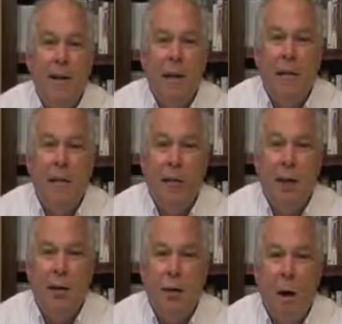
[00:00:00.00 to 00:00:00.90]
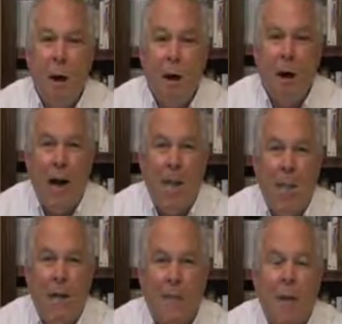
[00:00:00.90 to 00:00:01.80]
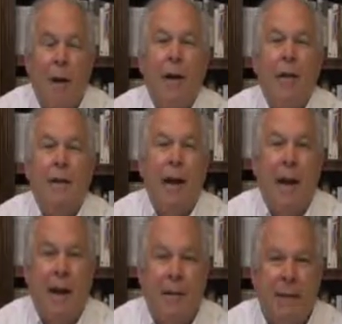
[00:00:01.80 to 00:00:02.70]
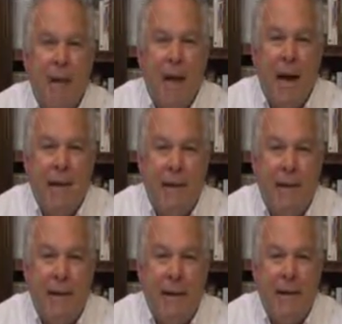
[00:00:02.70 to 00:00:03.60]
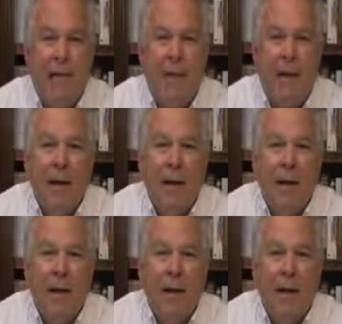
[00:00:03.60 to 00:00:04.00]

Those of you who are experienced hands in the ICT